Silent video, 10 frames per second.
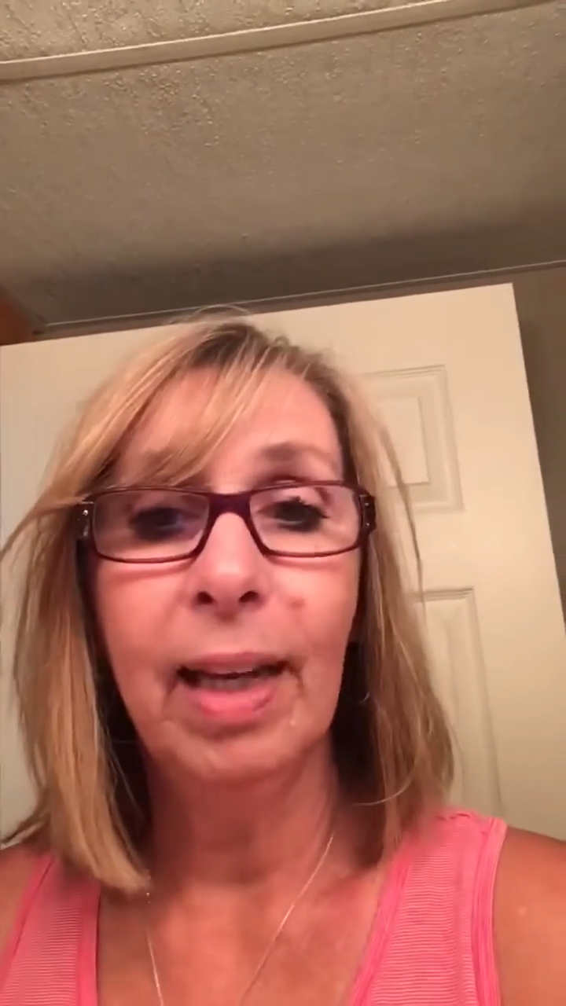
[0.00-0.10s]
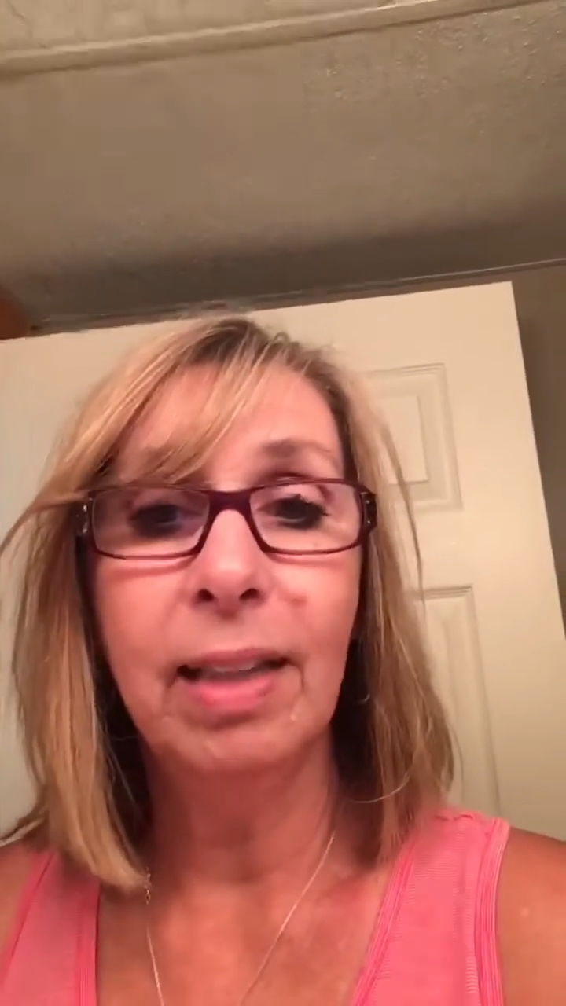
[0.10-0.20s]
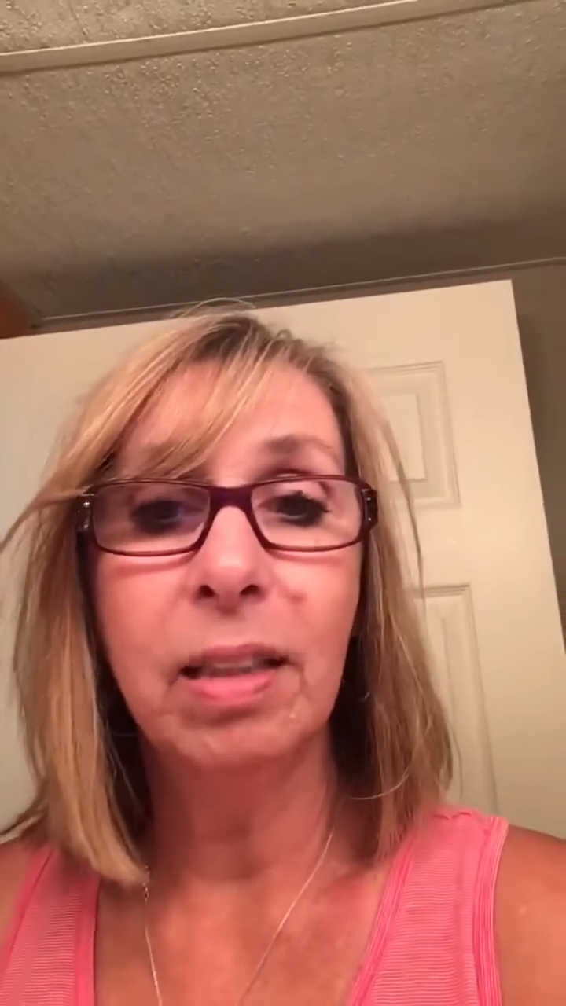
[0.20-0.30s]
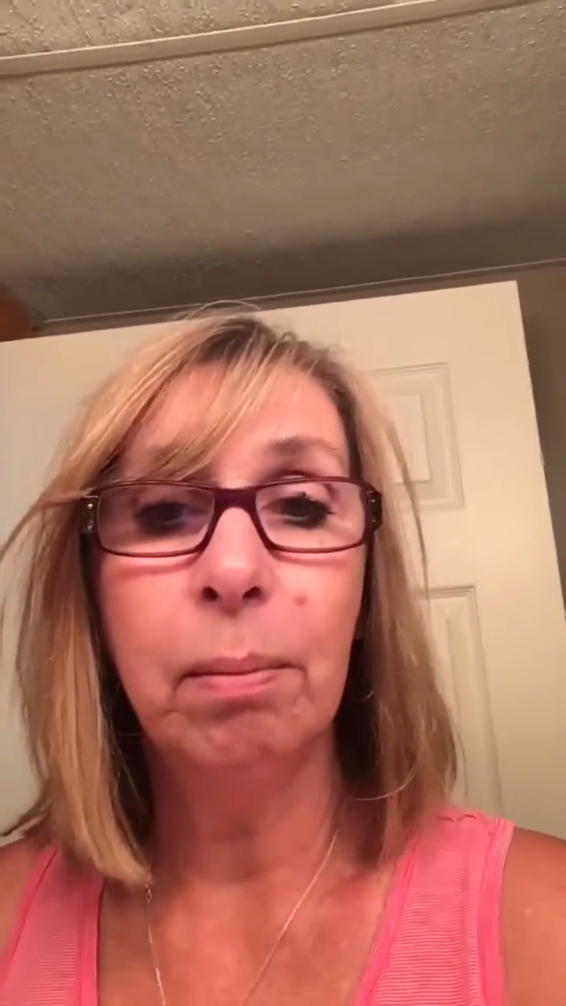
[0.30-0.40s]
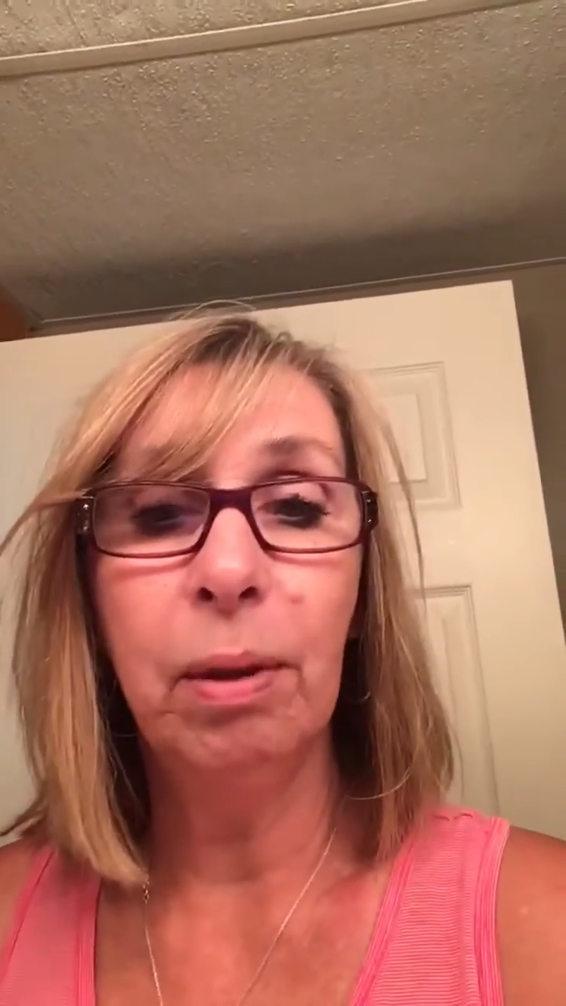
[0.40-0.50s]

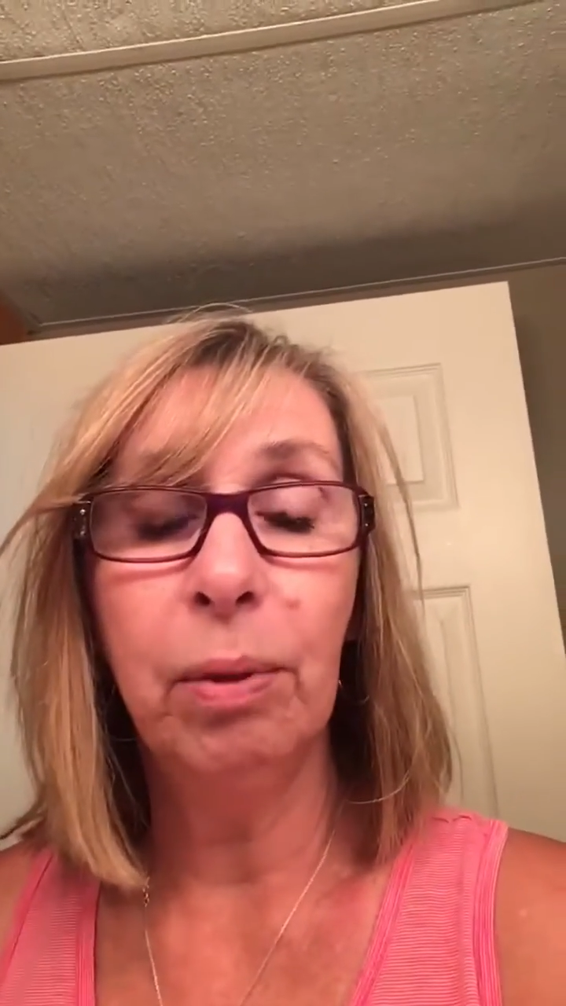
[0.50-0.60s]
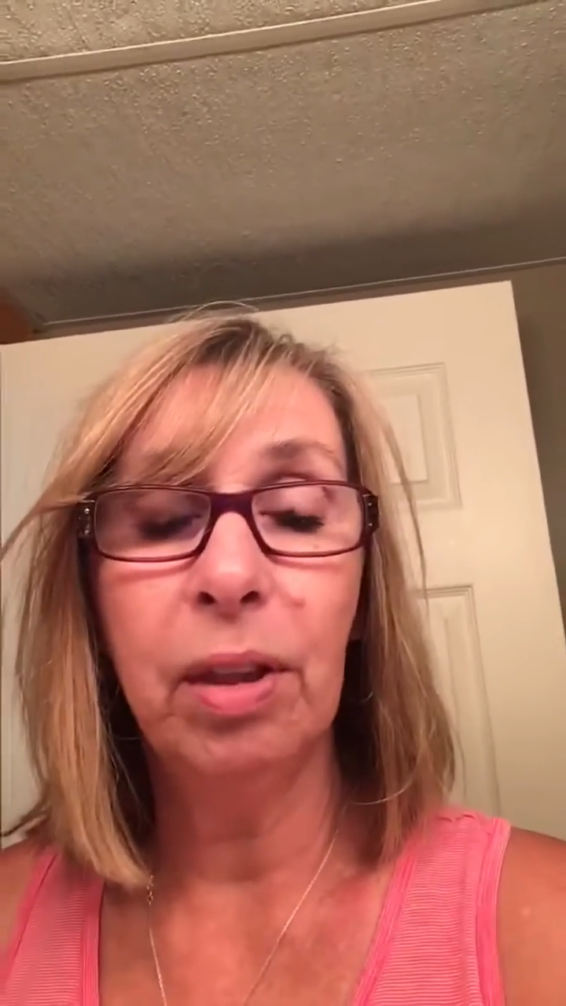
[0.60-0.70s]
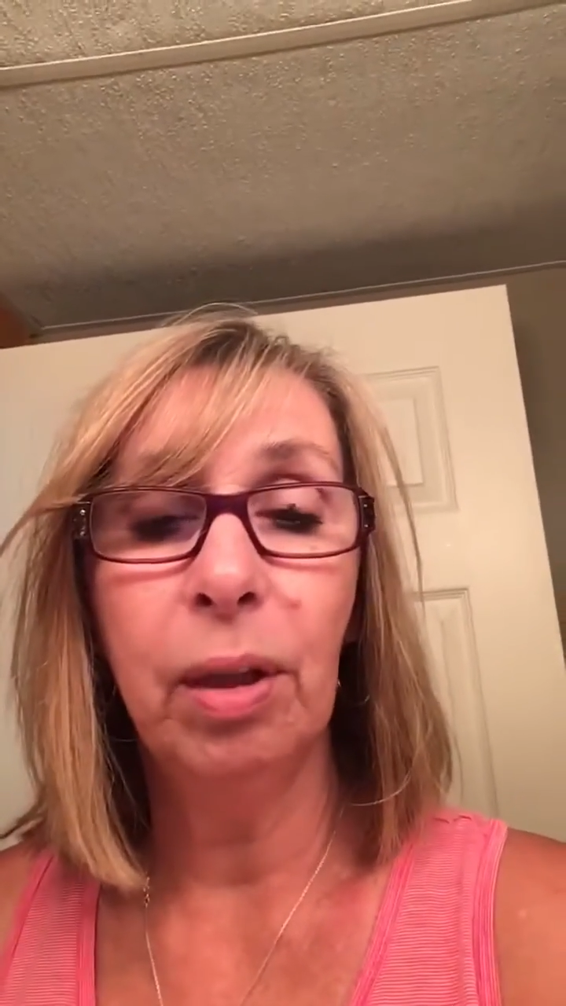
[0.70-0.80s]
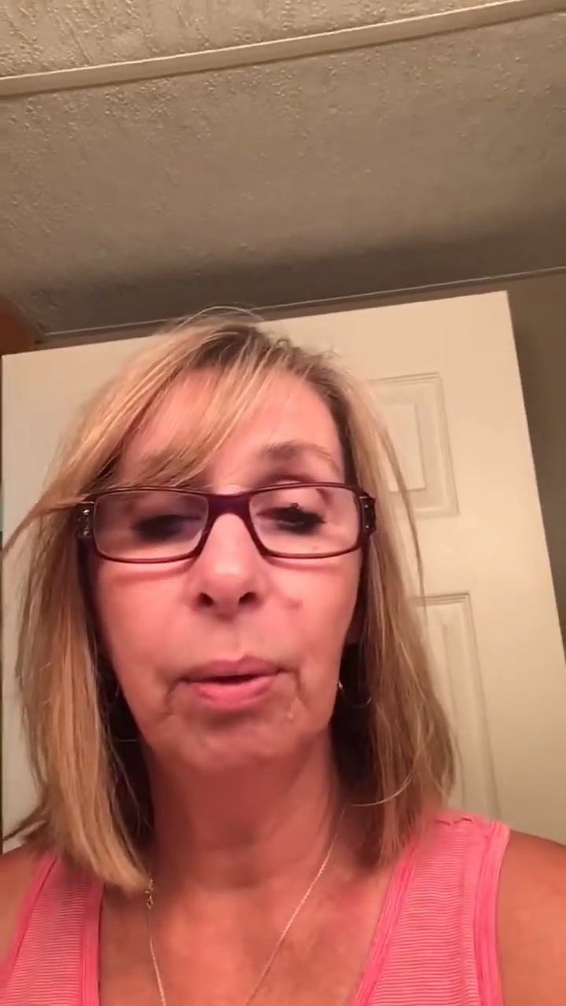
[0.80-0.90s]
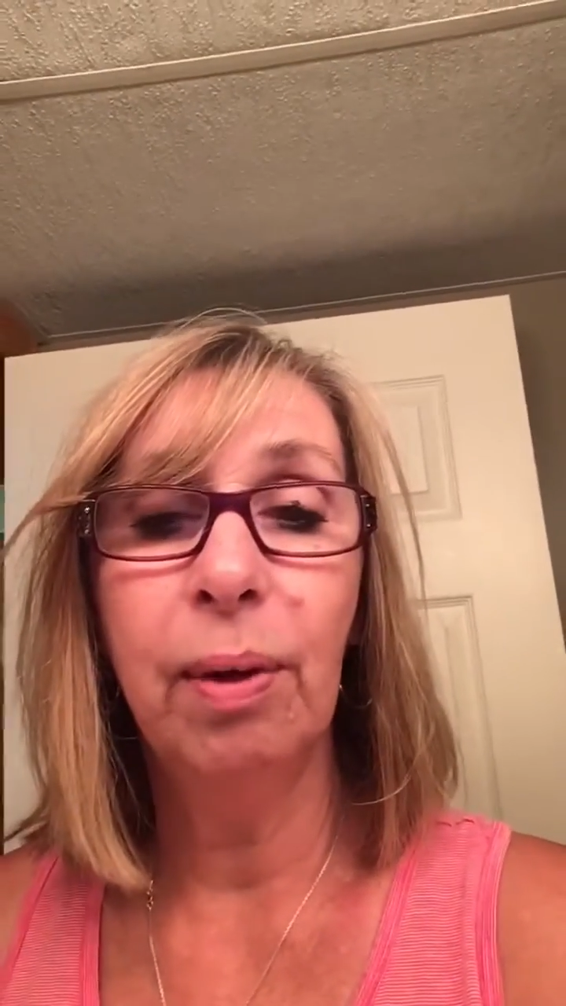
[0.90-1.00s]
and to be
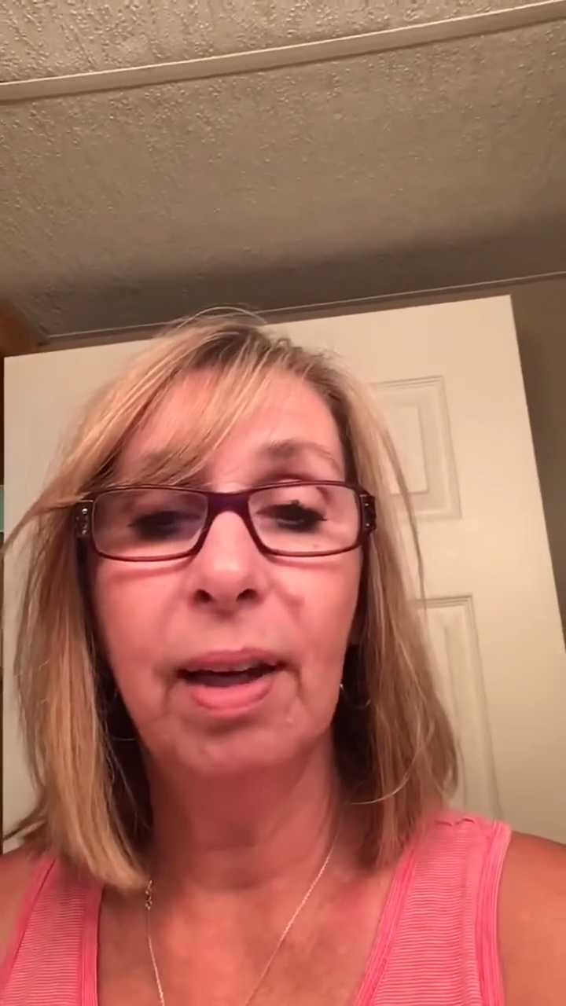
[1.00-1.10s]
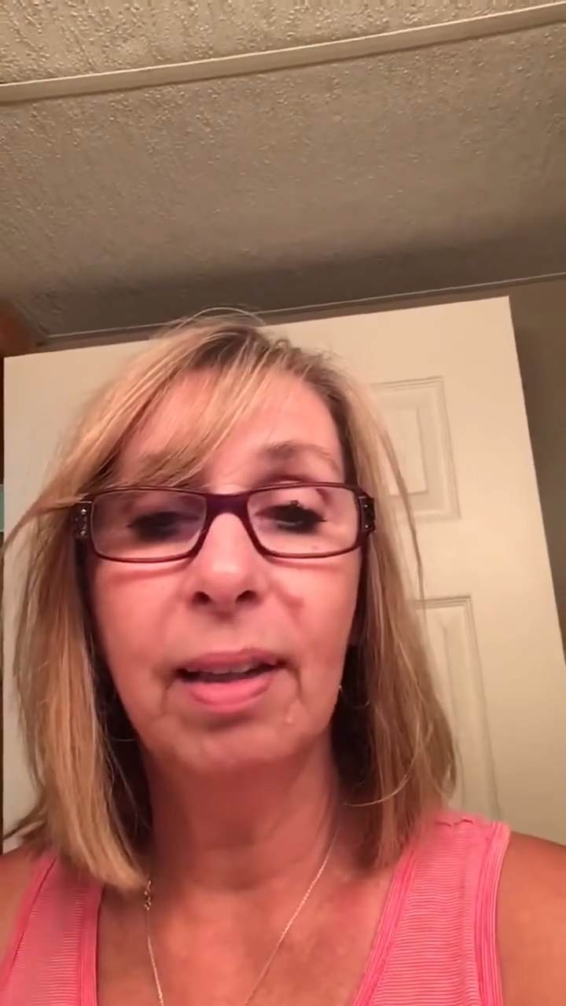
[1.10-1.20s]
with you.